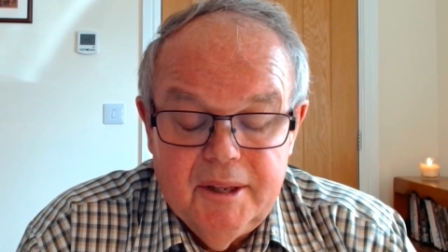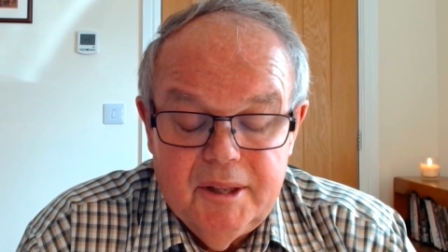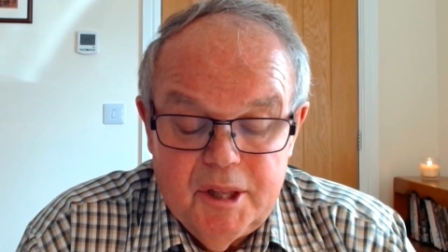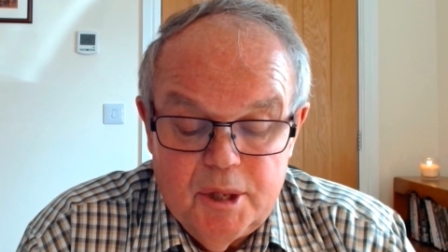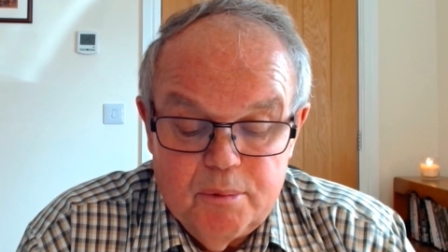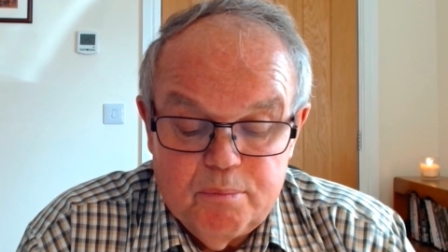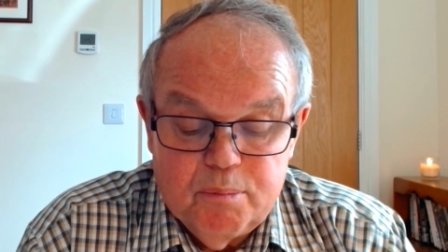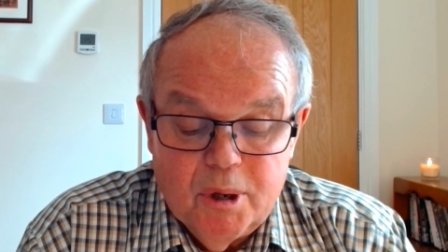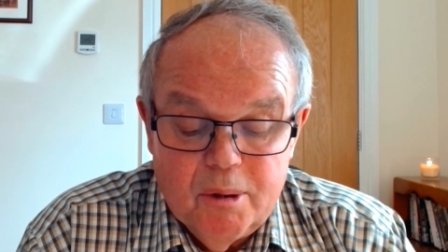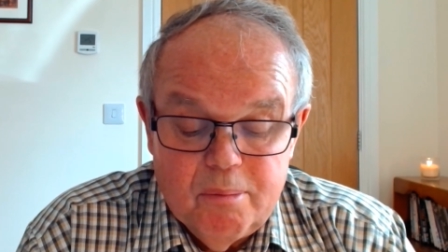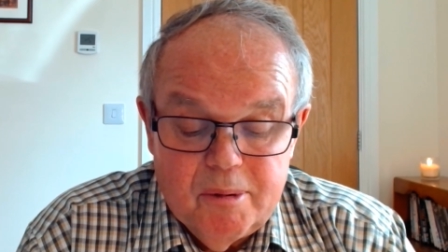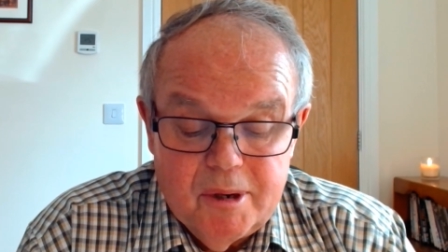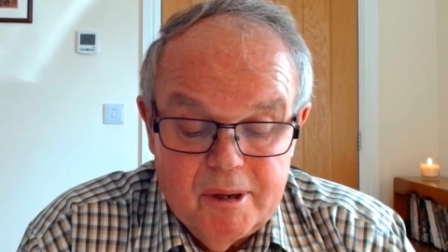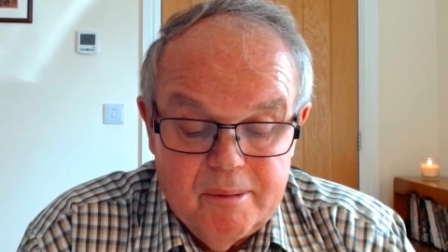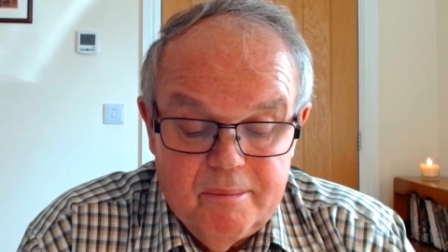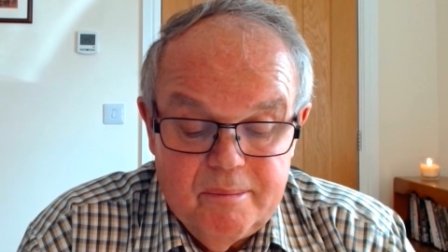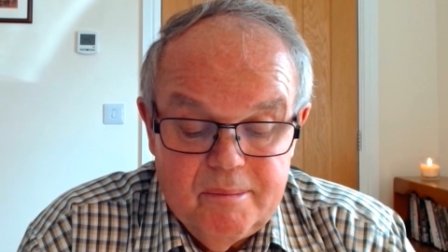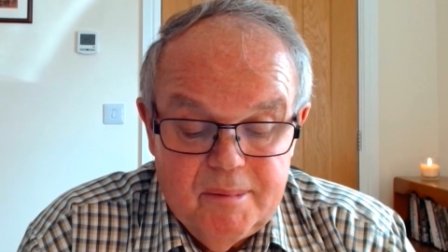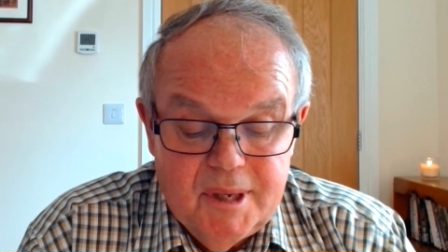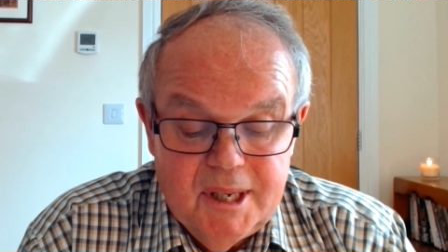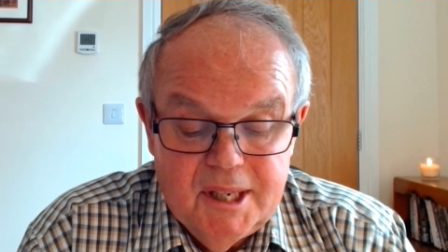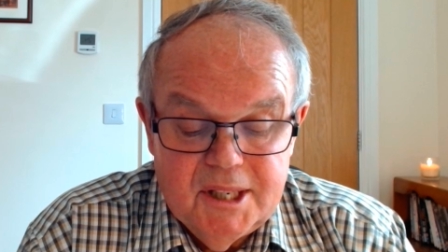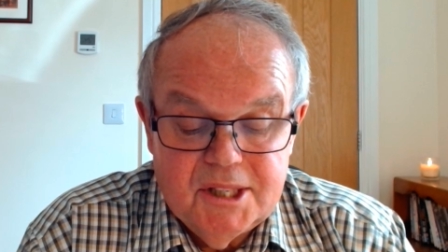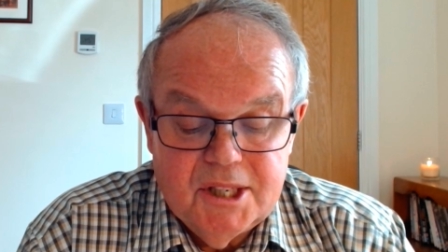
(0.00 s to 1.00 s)
The
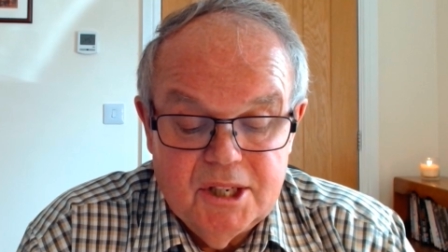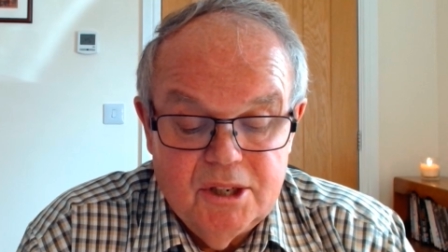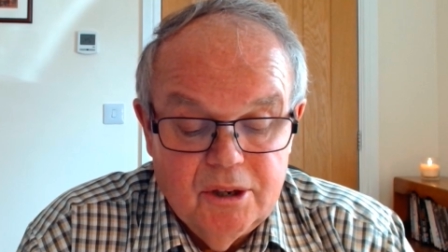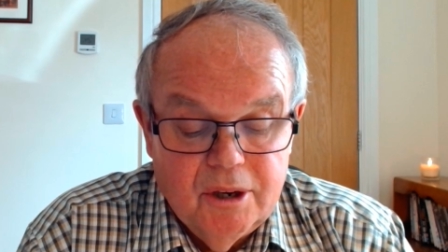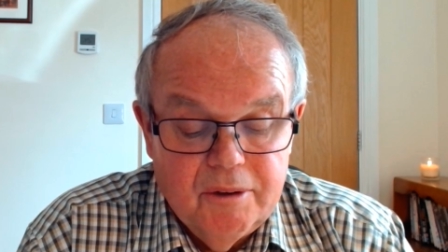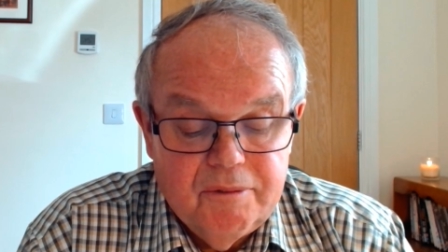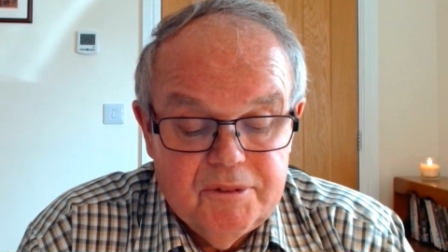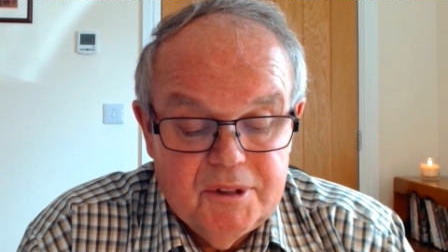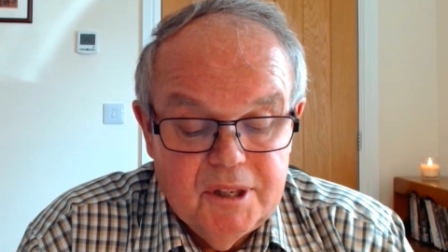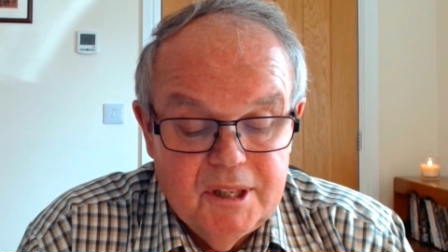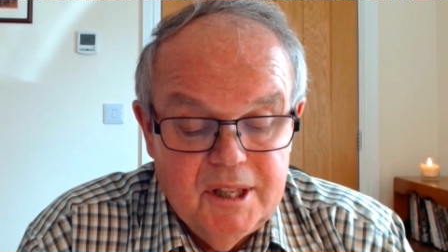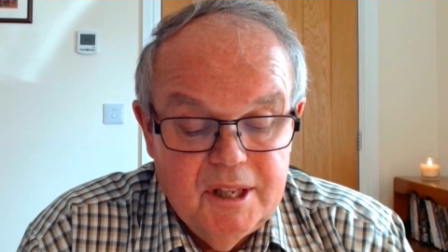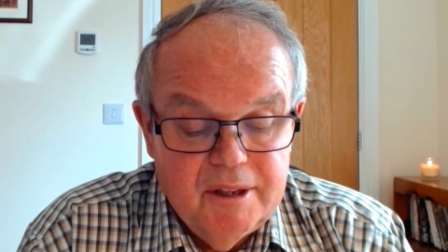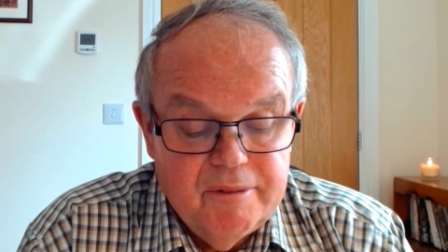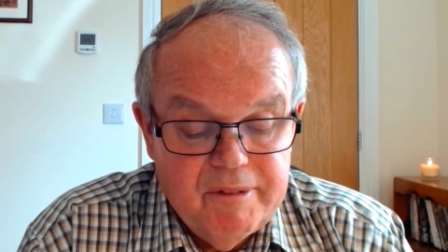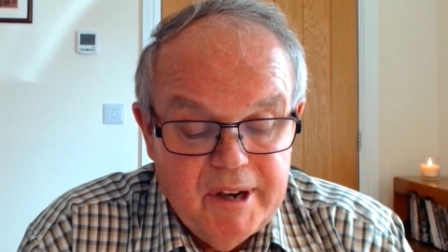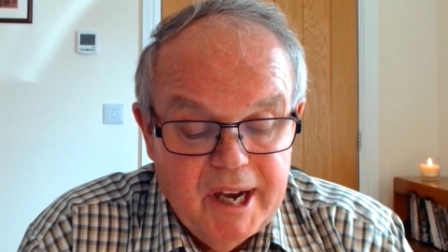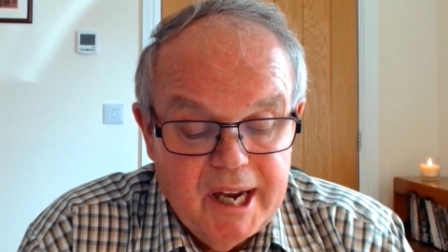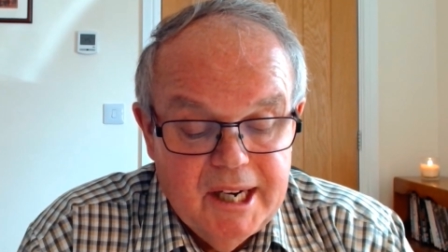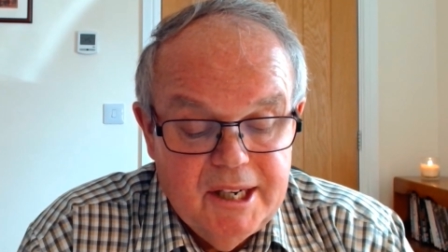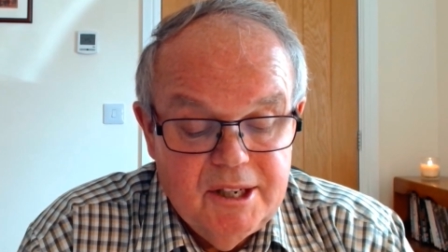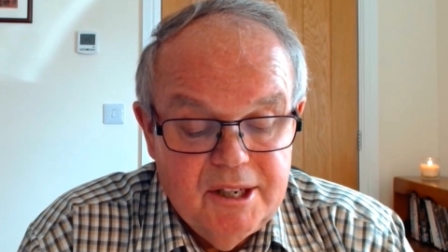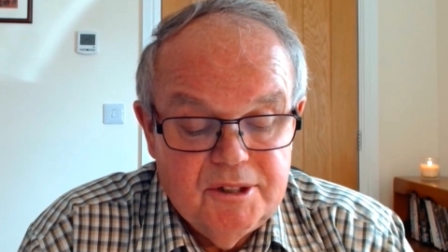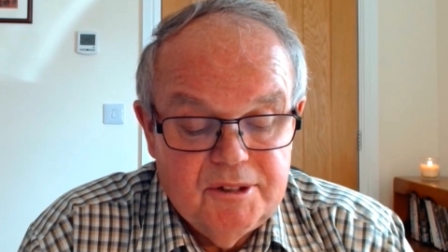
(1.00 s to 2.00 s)
problem is that often the
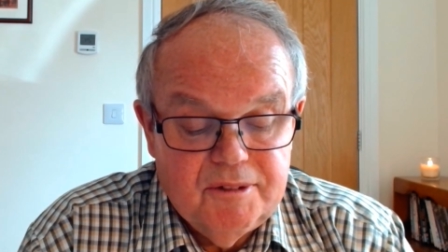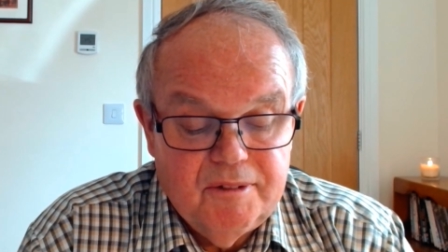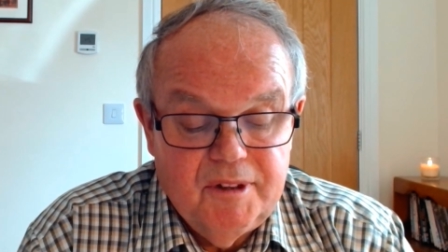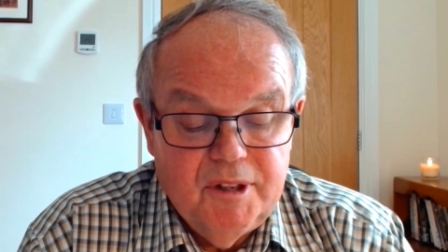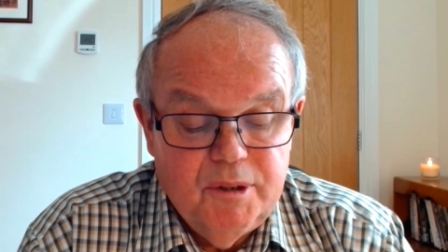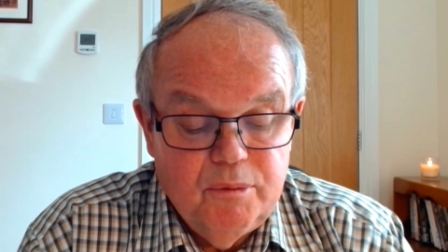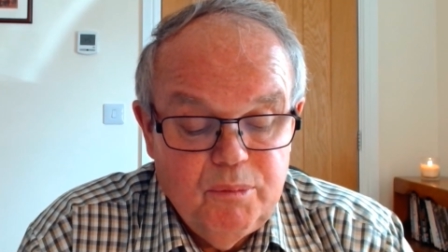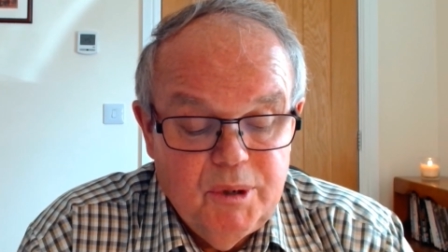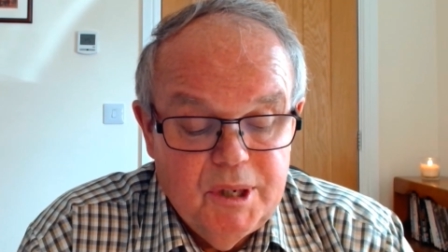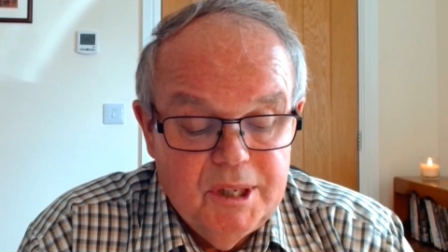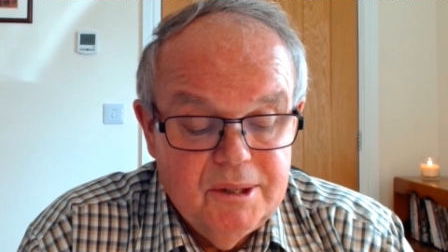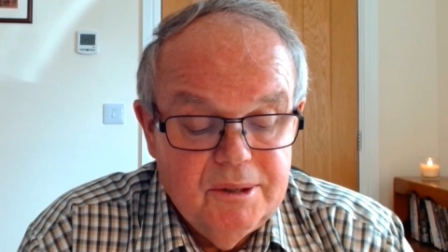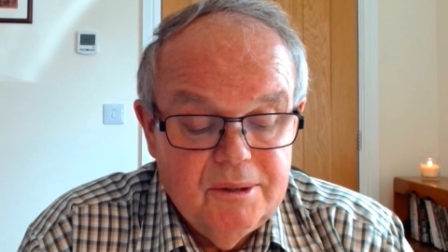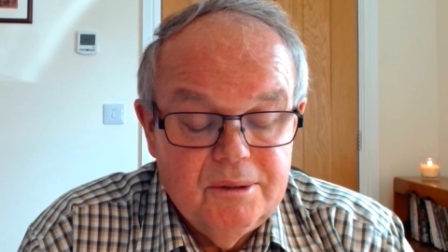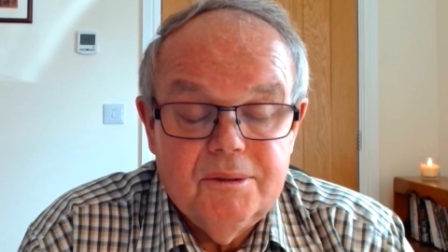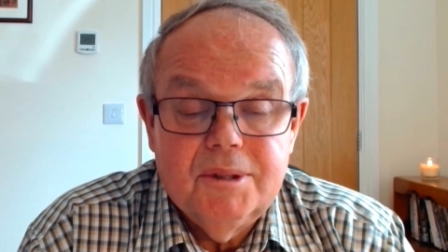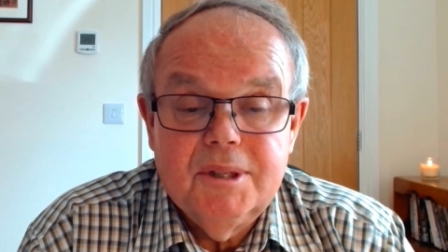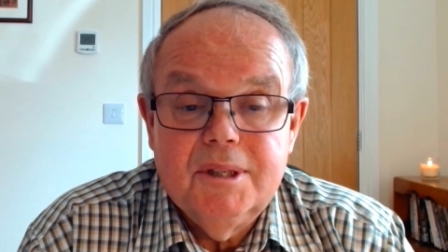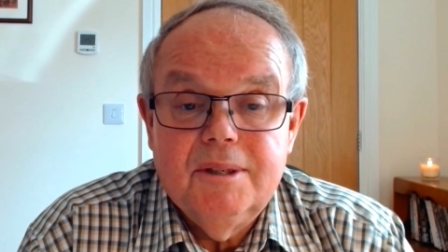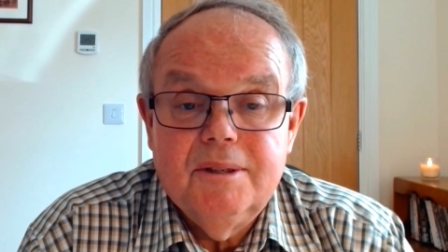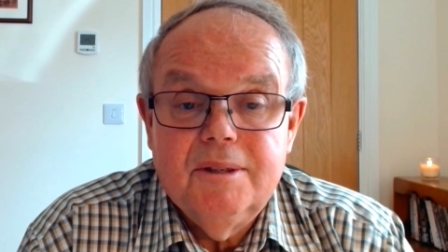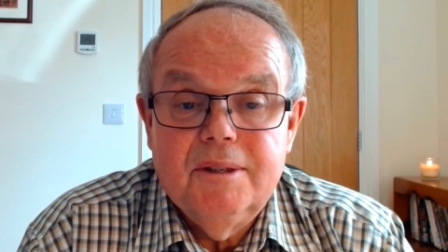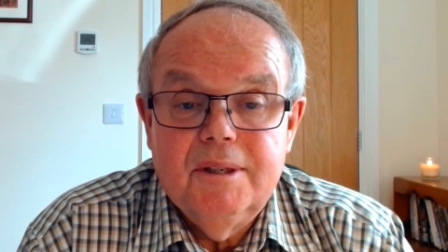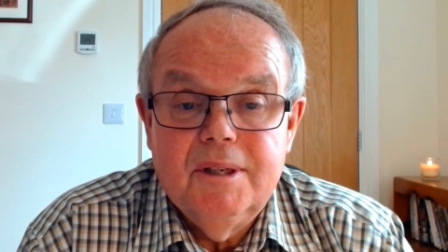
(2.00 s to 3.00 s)
values of the
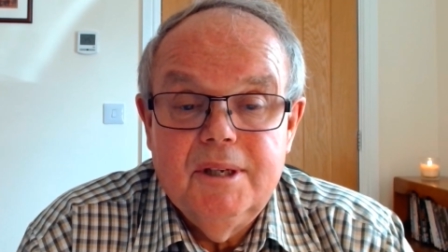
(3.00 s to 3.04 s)
world